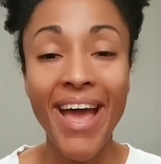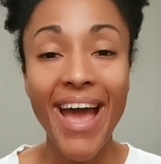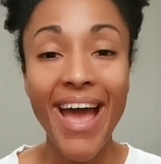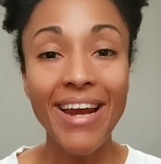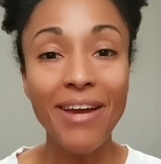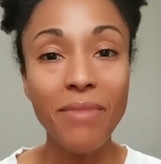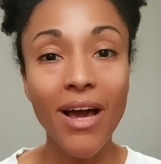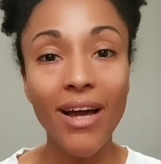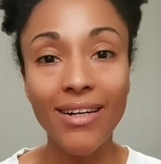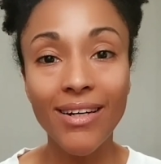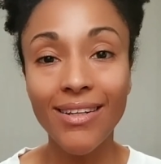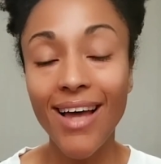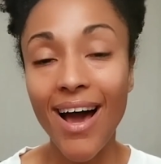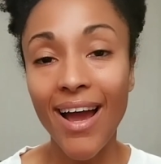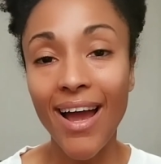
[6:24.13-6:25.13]
And I'm not
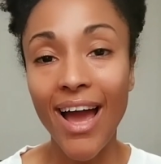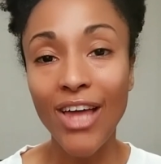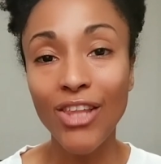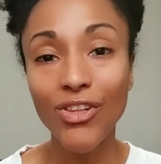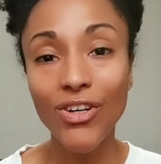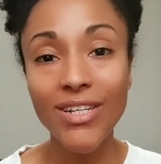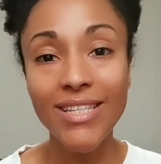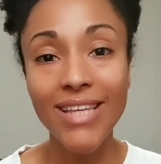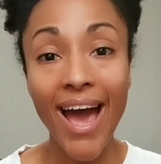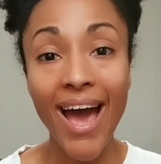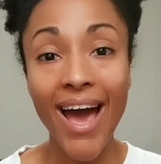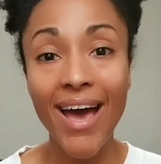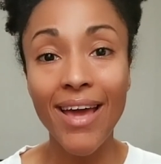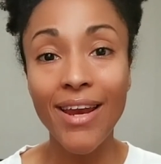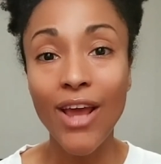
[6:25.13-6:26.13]
gonna lie, I looked
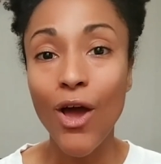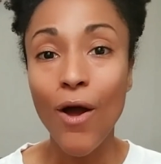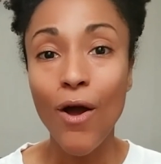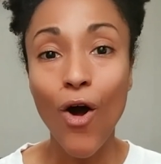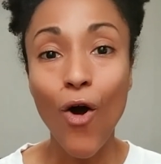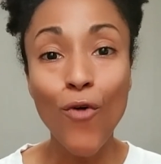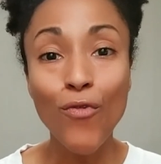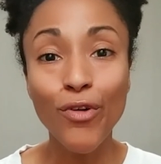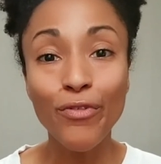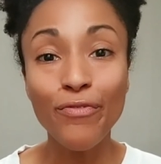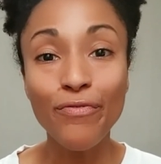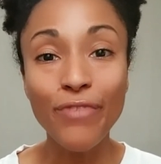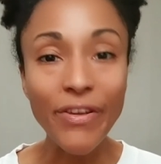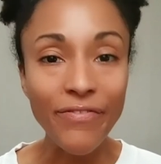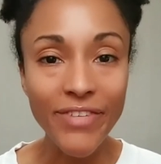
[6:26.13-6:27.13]
at over
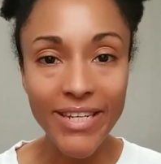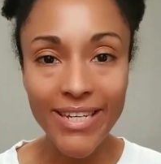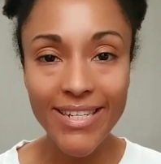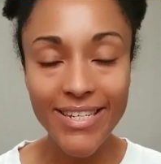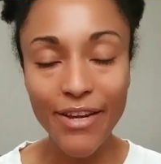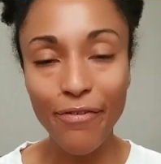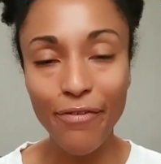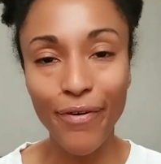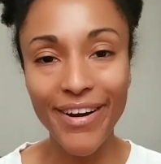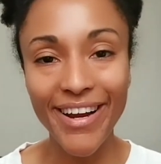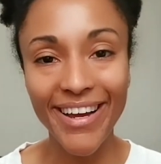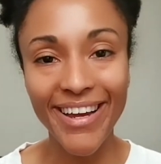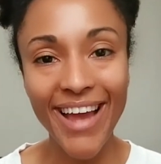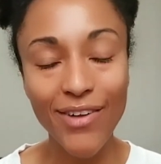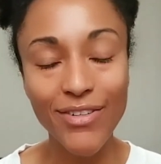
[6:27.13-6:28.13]
50 different
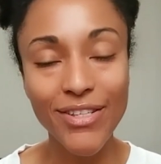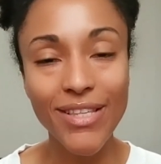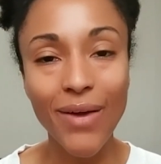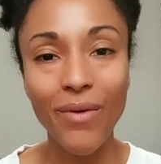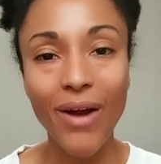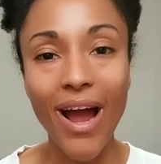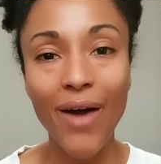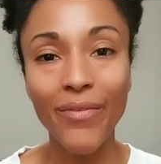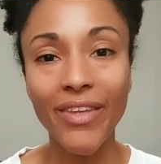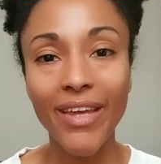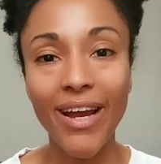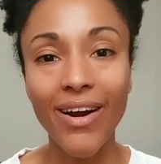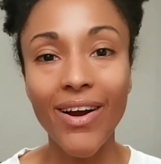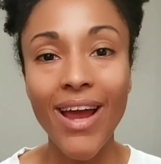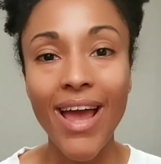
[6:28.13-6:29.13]
accounts that were out
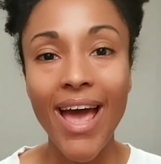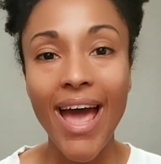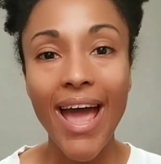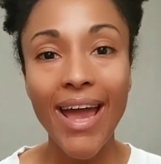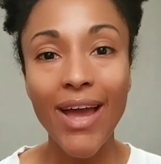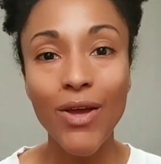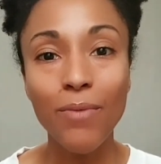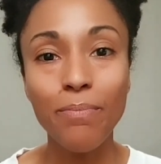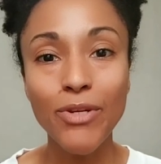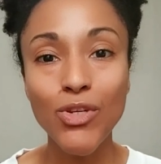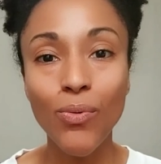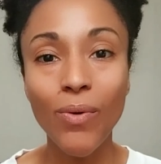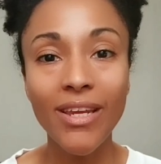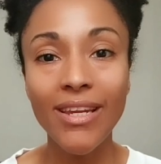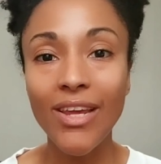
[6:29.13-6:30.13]
there, and
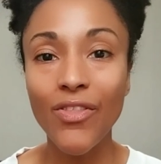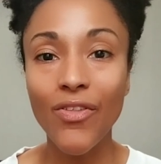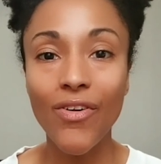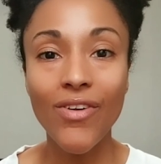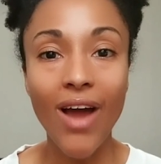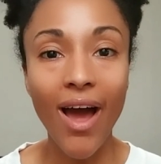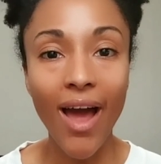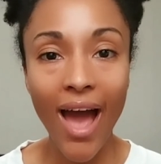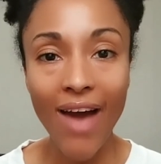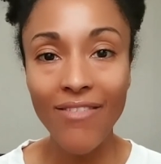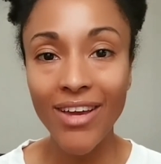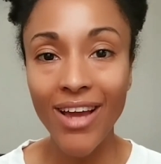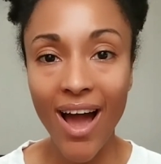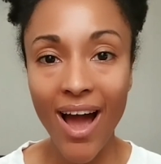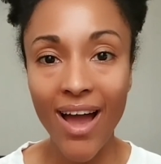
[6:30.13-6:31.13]
between either not
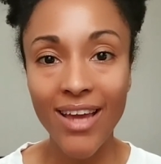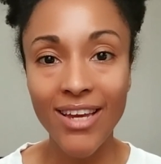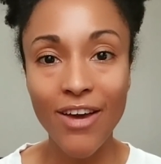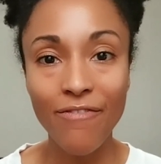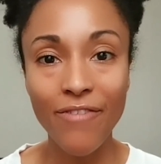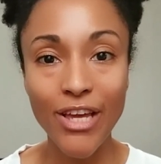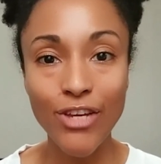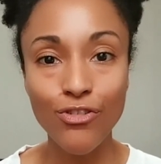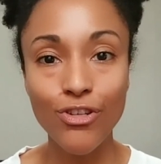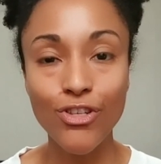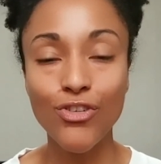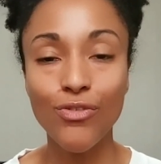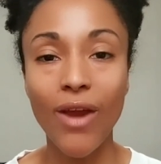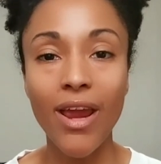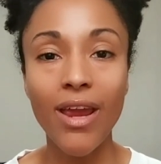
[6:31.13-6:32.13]
having a high enough
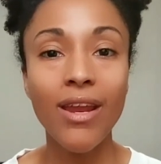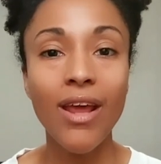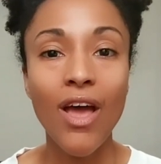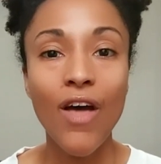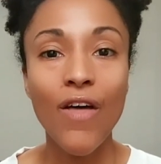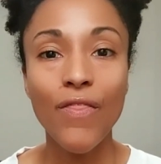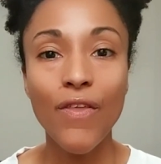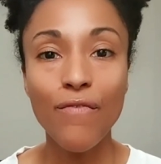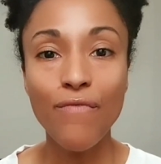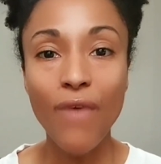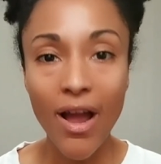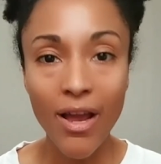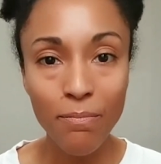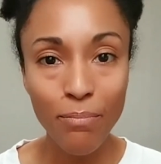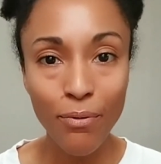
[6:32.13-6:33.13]
interest rate, the
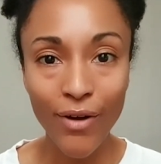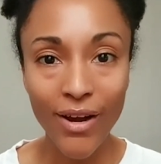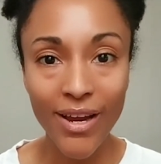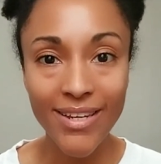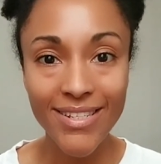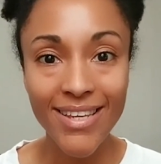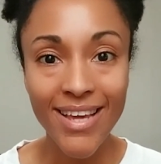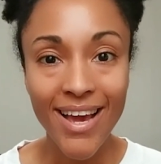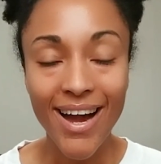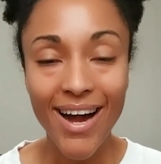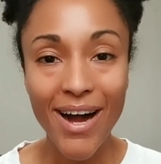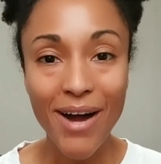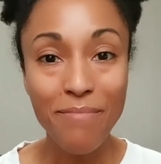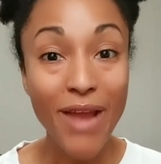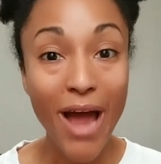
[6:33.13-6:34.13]
fine print
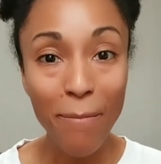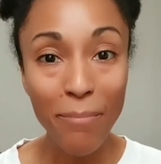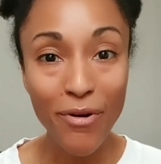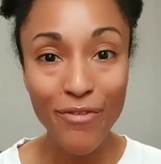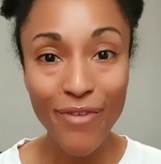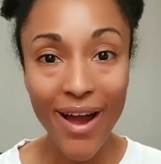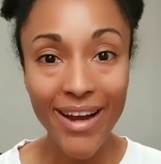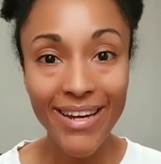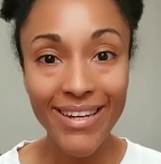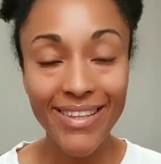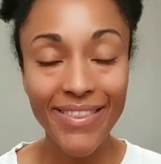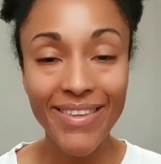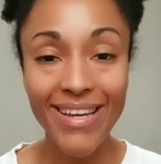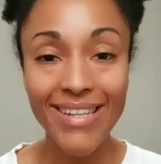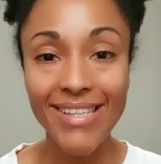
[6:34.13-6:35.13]
not providing
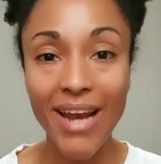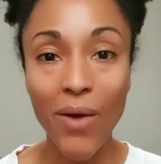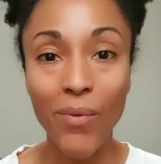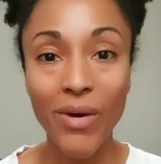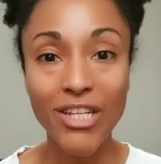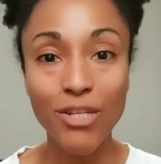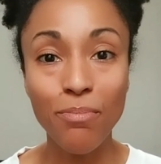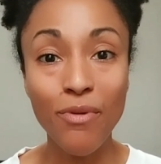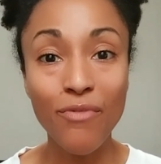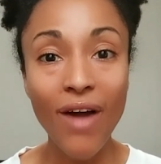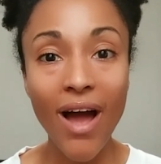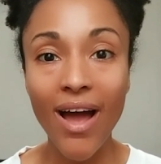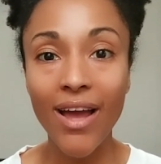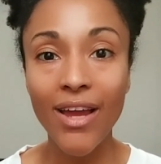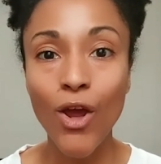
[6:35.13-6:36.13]
the things that I wanted to
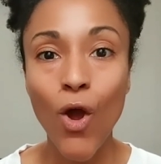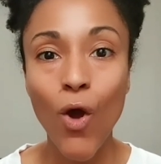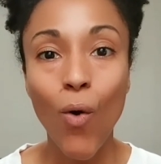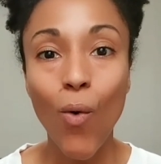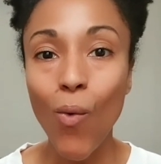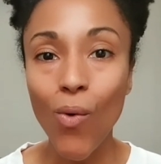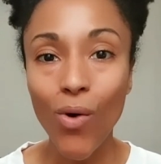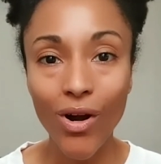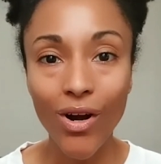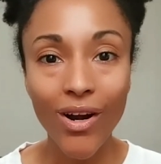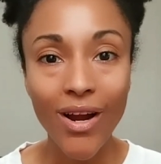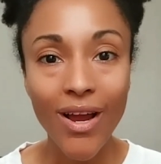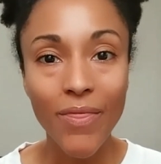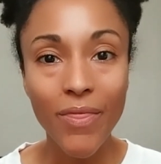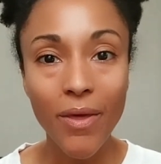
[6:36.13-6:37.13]
provide,
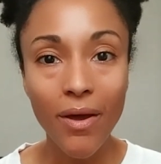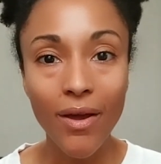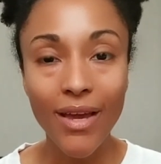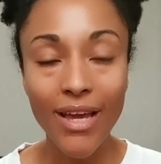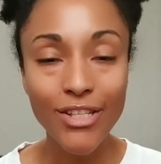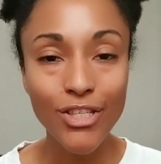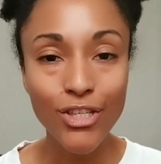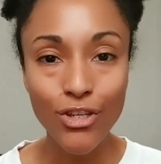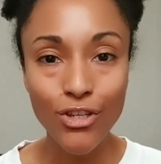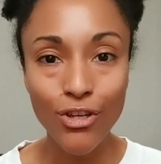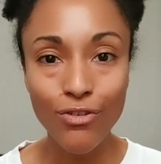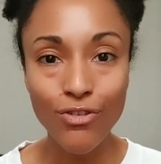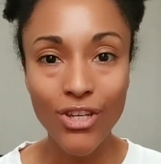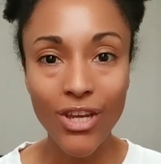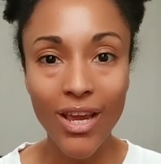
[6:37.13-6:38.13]
or the
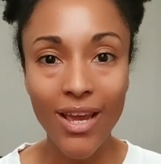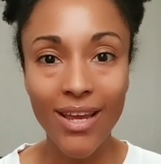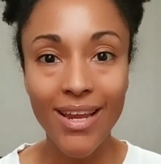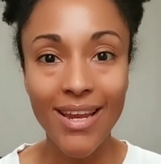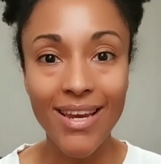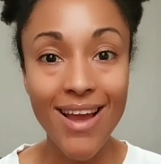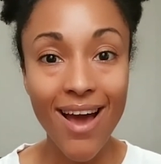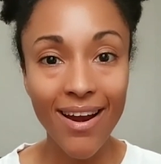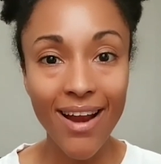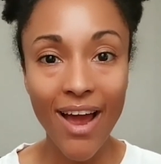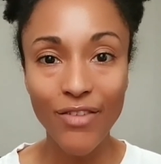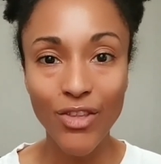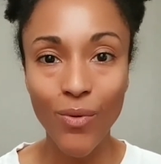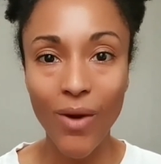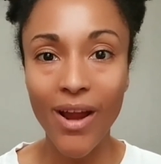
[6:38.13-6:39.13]
institution not
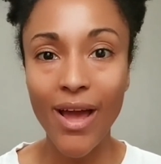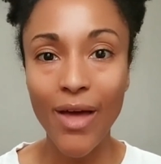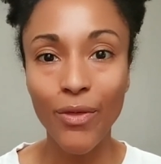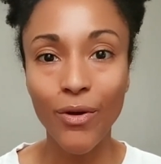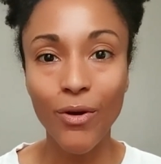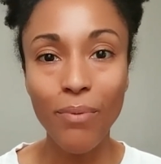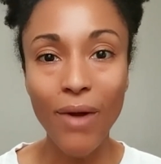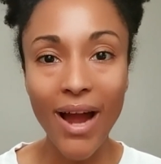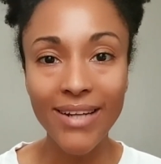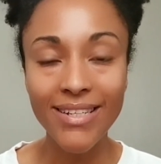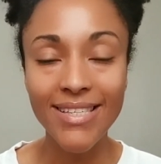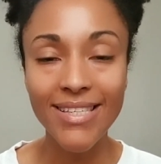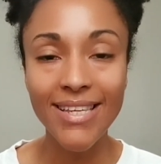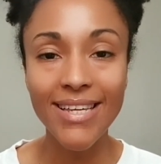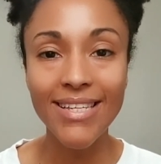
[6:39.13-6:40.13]
having the right ethical
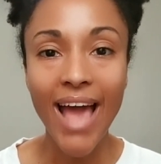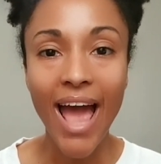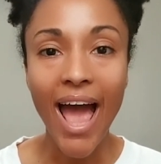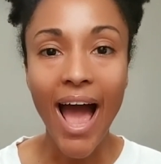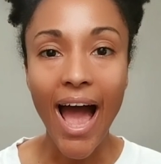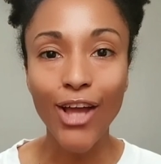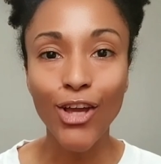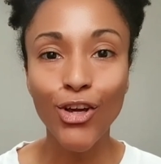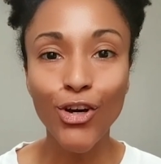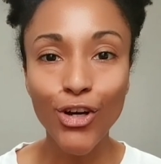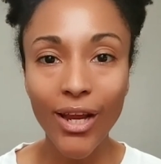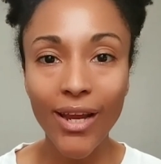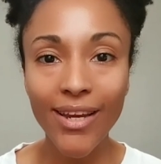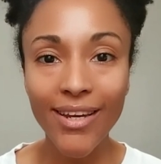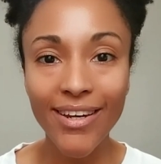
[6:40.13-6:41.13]
practices, I
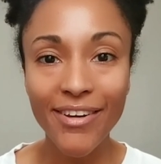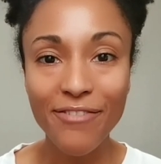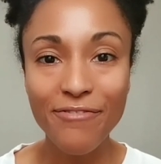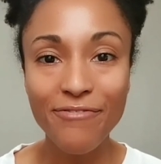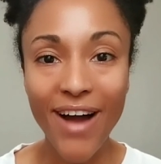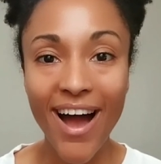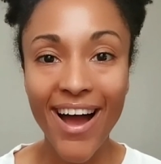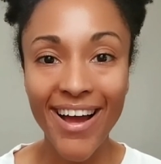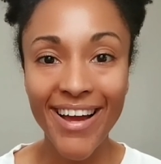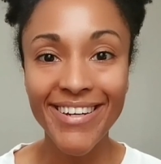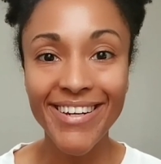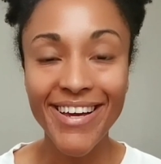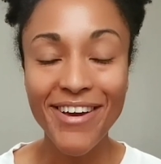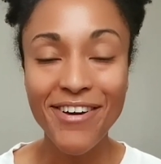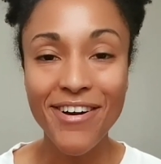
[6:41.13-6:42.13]
couldn't
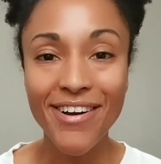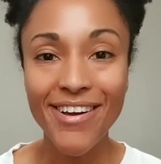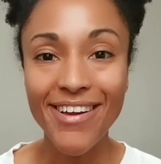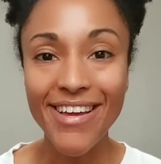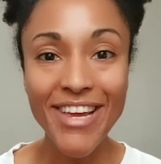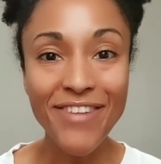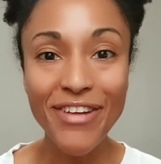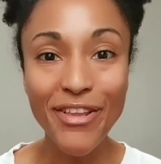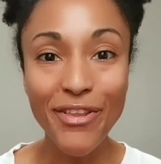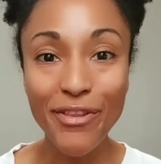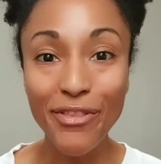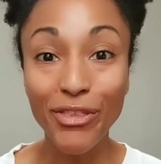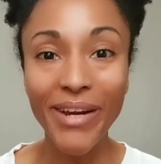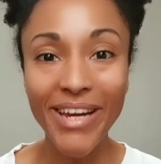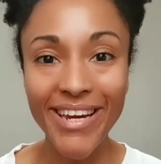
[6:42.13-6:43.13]
find even
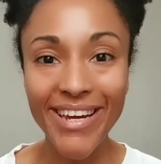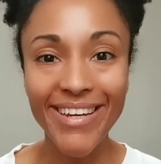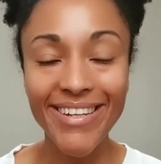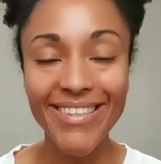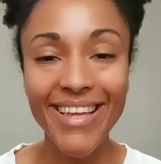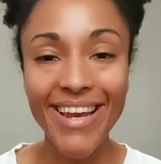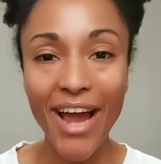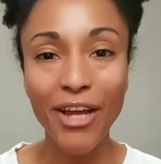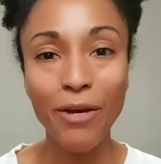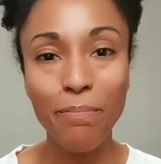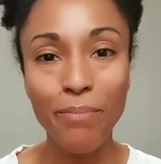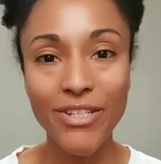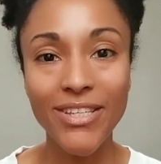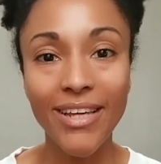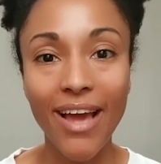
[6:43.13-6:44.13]
3 that I could
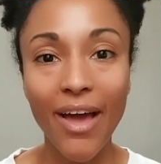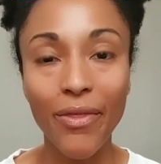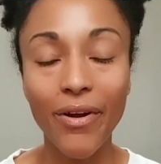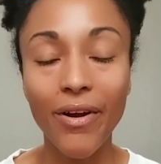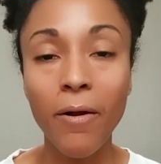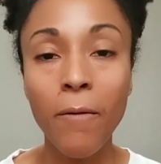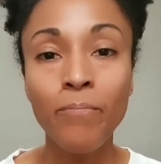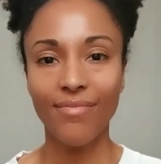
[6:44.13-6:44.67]
put together.